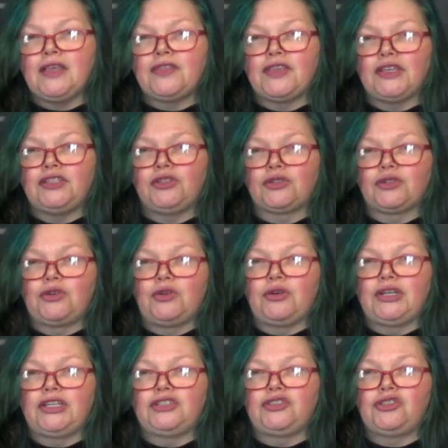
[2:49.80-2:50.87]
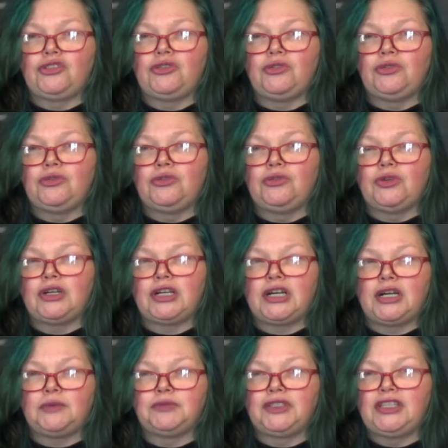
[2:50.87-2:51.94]
that you're going
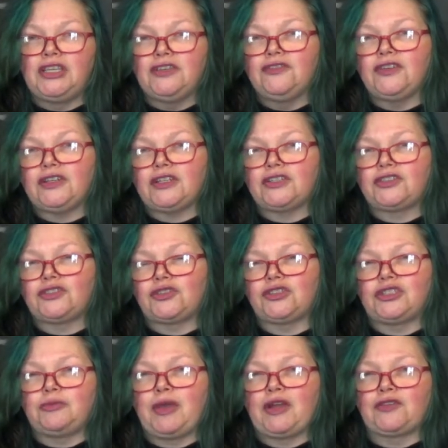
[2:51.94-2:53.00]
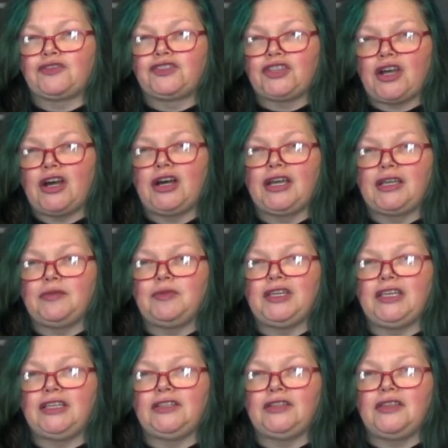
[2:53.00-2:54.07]
to give a certain amount of time
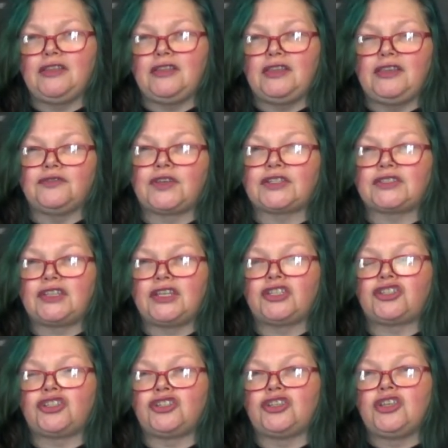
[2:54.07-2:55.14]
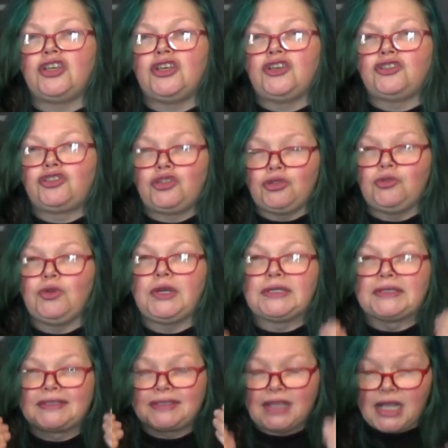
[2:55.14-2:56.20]
in the investigation to
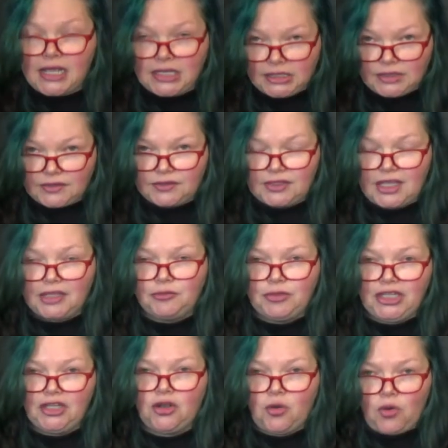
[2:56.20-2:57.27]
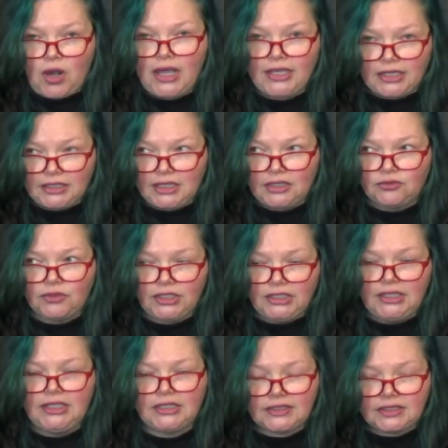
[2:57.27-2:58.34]
silence and being quiet and
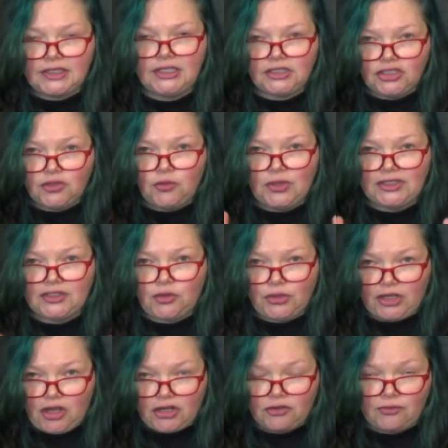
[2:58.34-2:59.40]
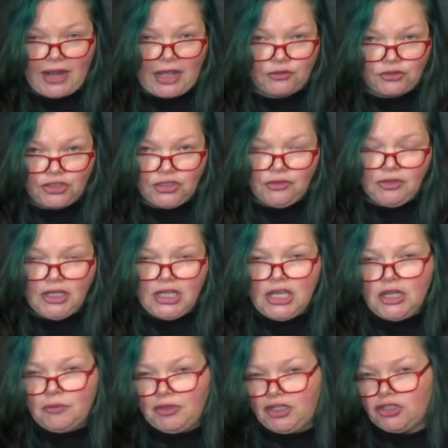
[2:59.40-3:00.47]
really listening to what's going on around you,
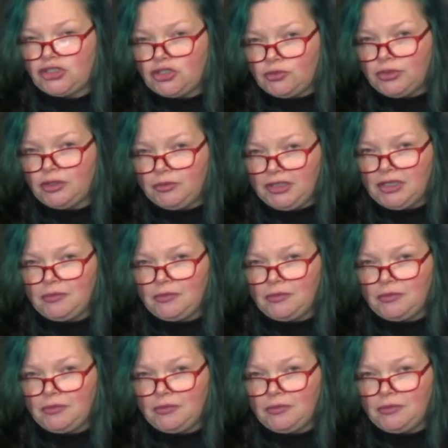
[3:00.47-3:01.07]
because you will be